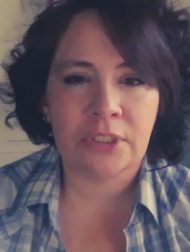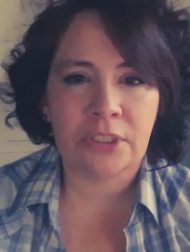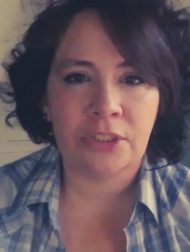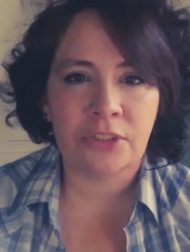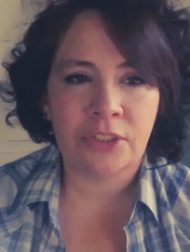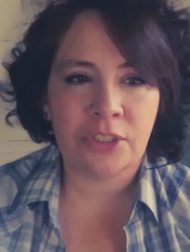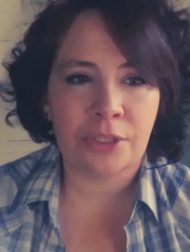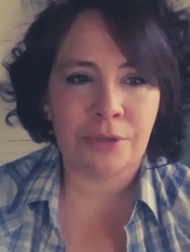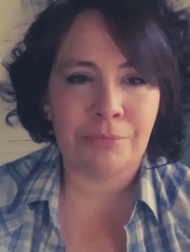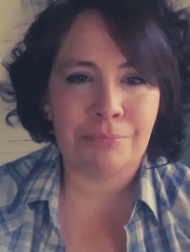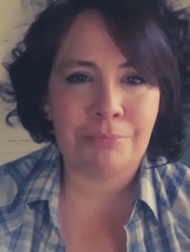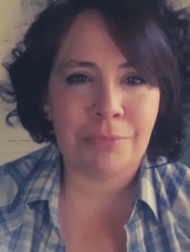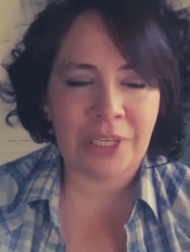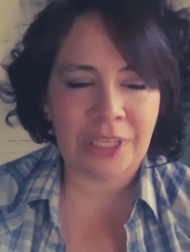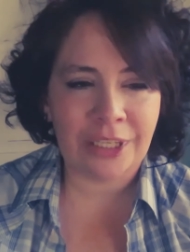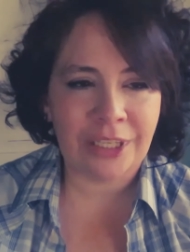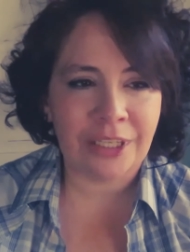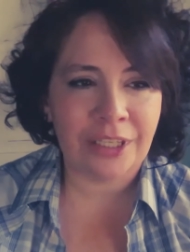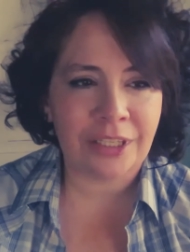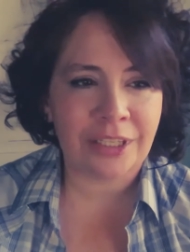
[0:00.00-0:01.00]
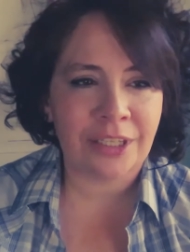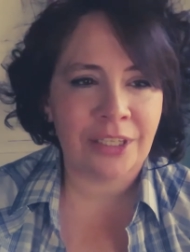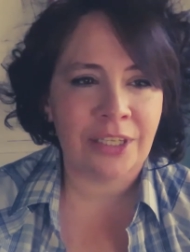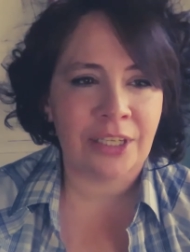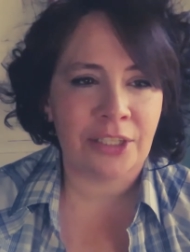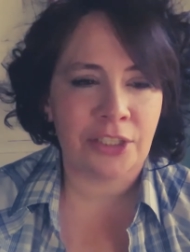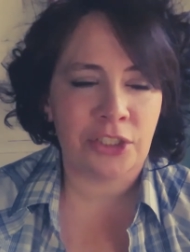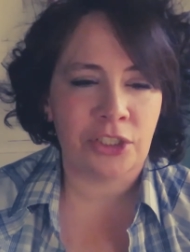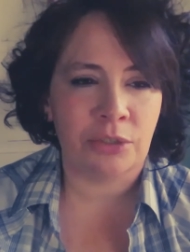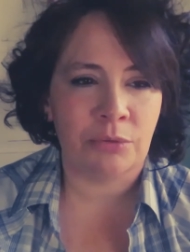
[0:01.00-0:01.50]
It was an immediate
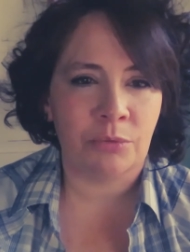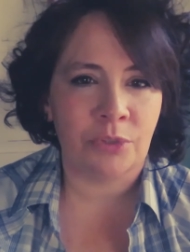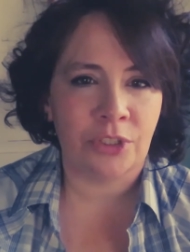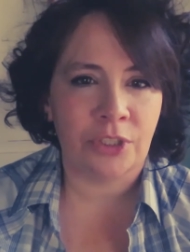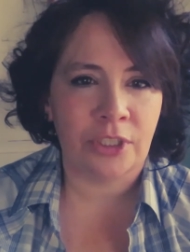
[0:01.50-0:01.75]
connection with